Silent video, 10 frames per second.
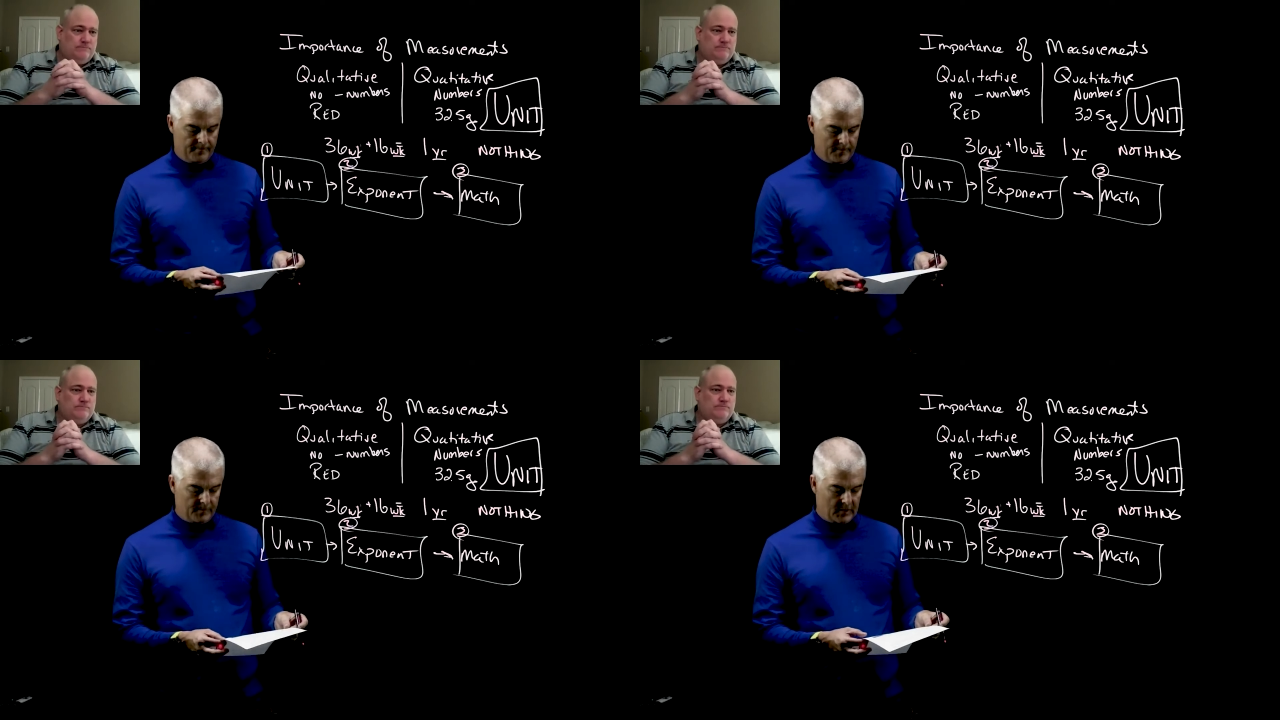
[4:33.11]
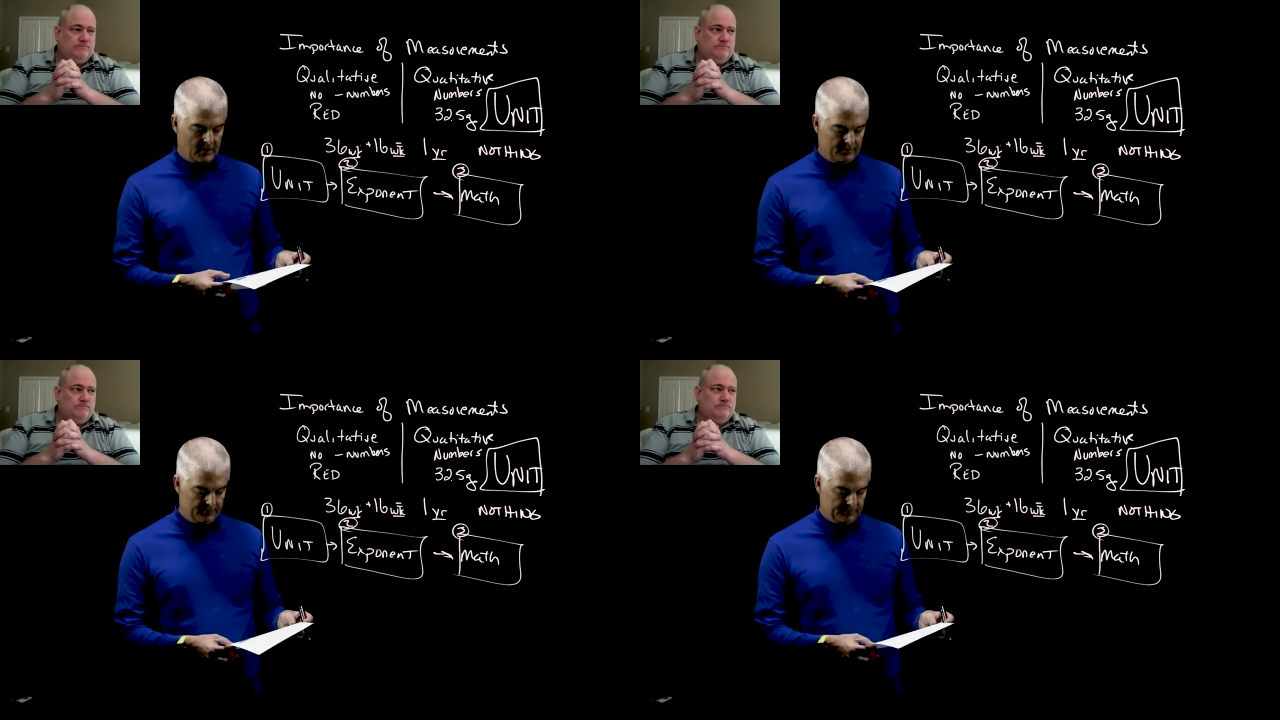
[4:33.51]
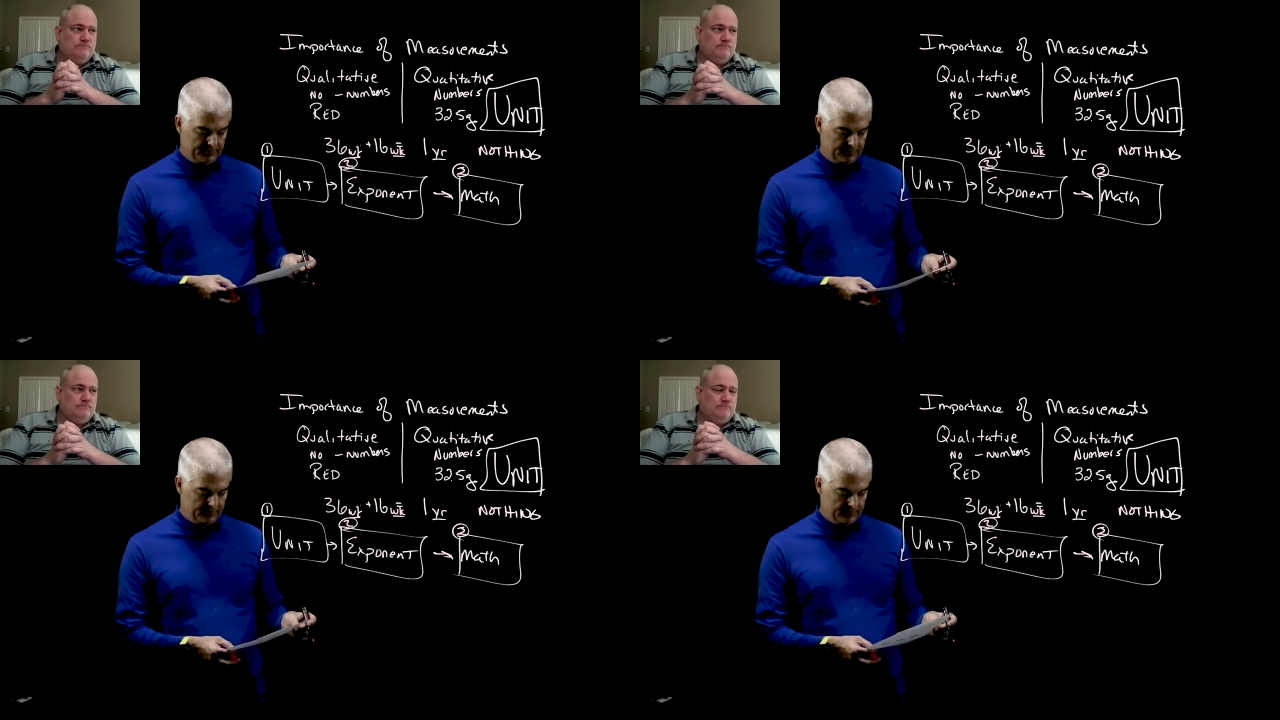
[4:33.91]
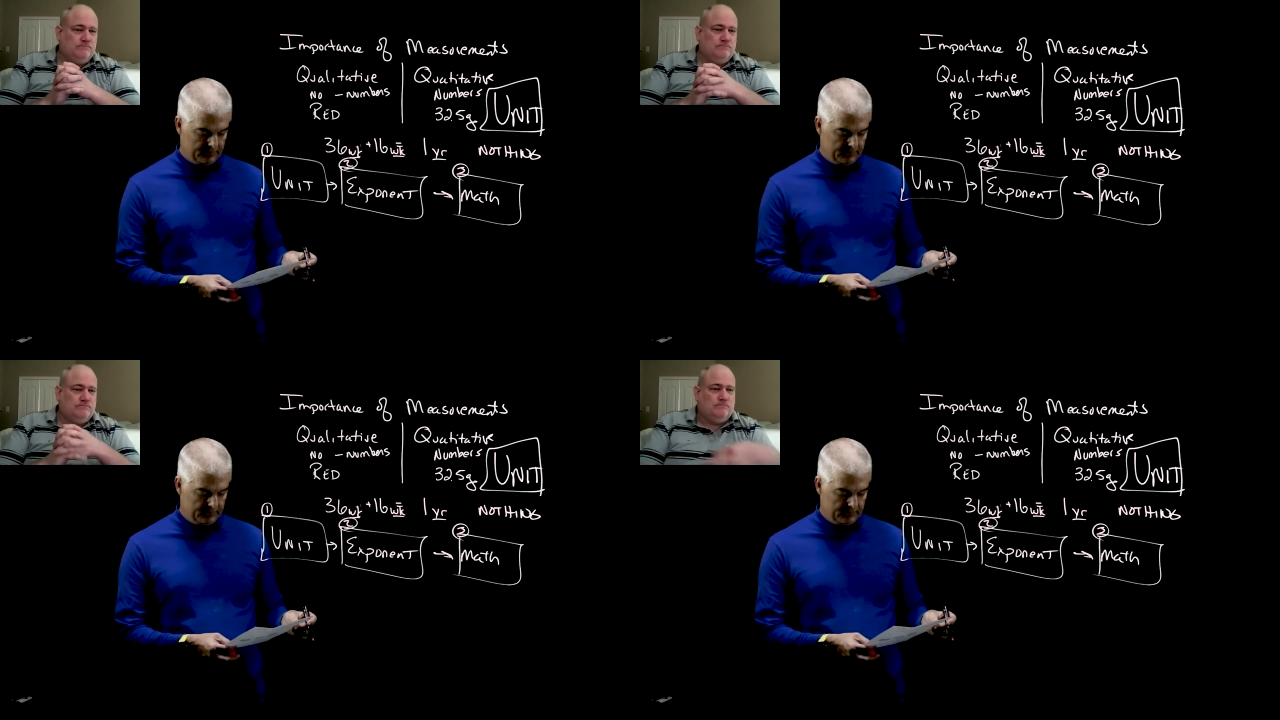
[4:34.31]

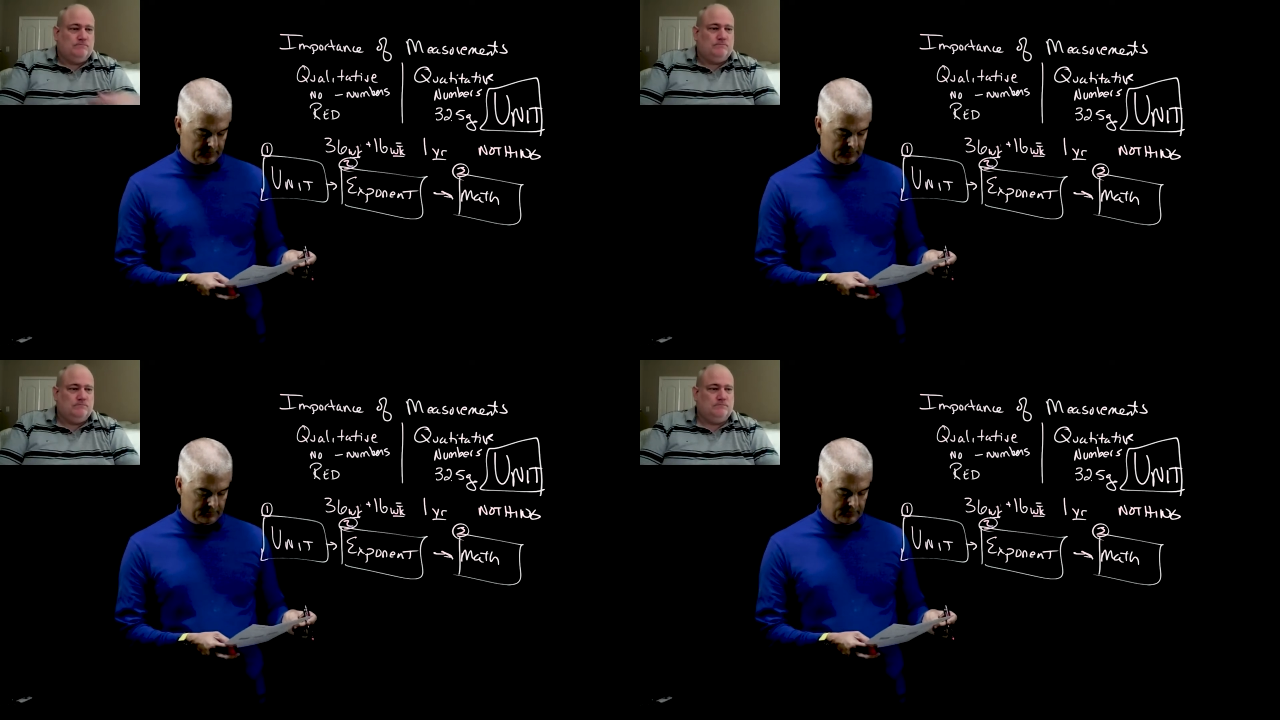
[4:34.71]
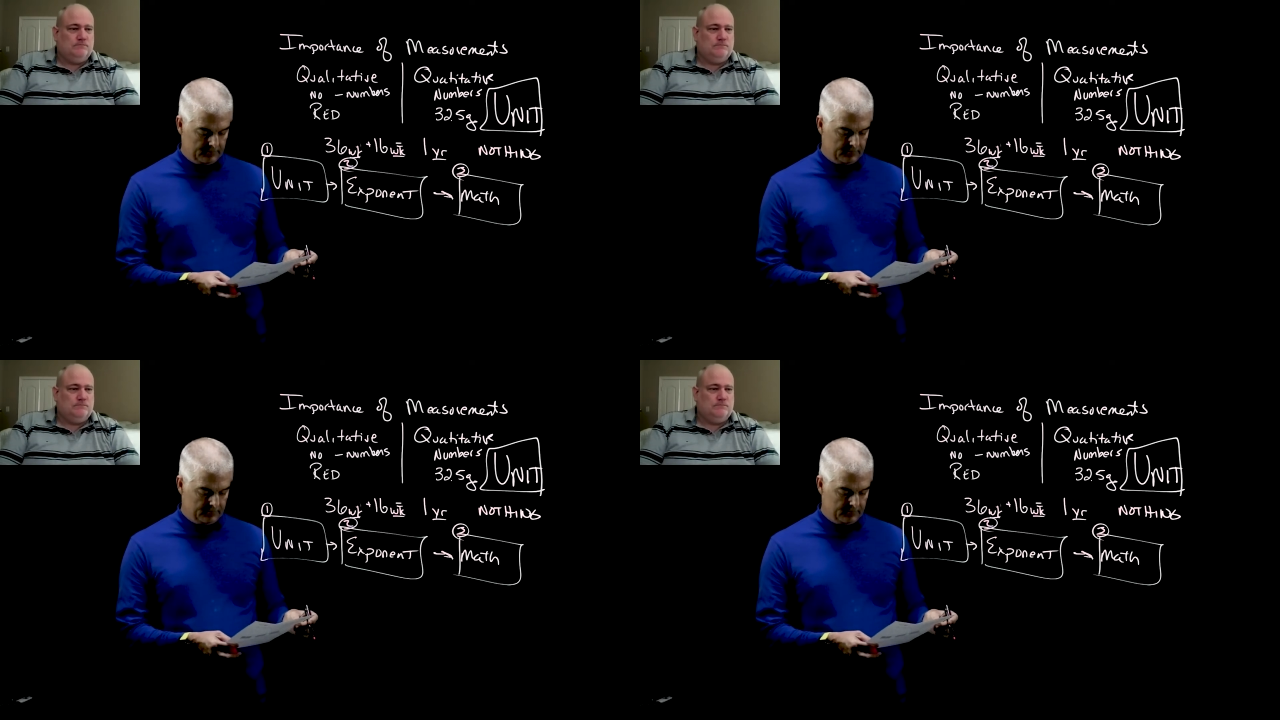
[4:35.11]
(silence)